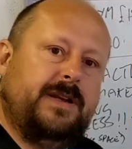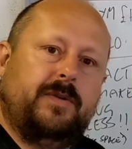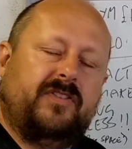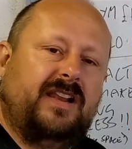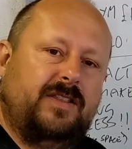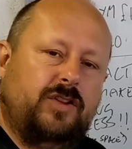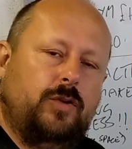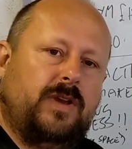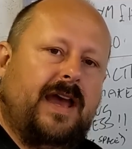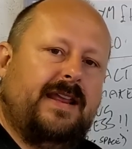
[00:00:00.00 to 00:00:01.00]
which sell in the
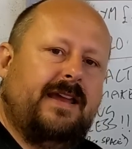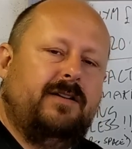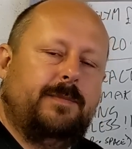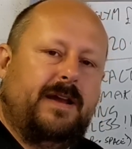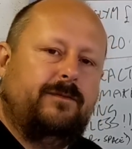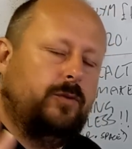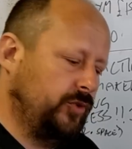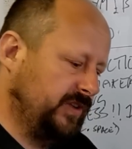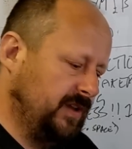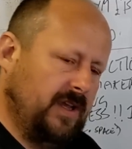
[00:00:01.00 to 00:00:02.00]
UK. They're in about
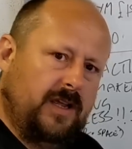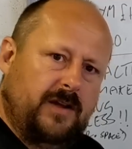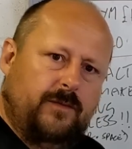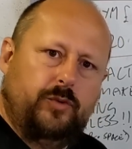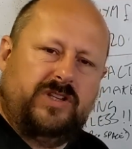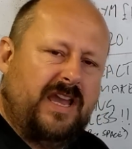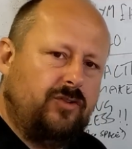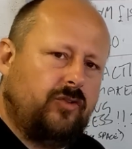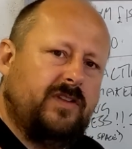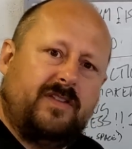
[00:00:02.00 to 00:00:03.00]
40
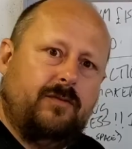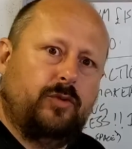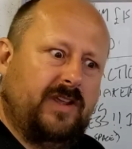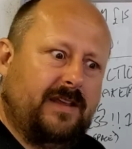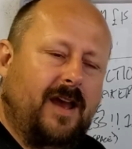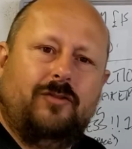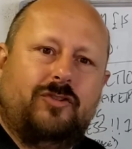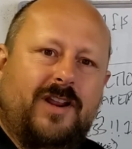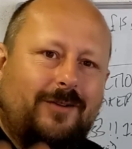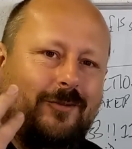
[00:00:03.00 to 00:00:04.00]
countries, give or take
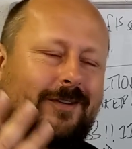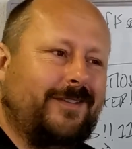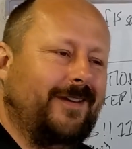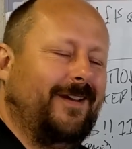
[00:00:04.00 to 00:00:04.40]
100 countries.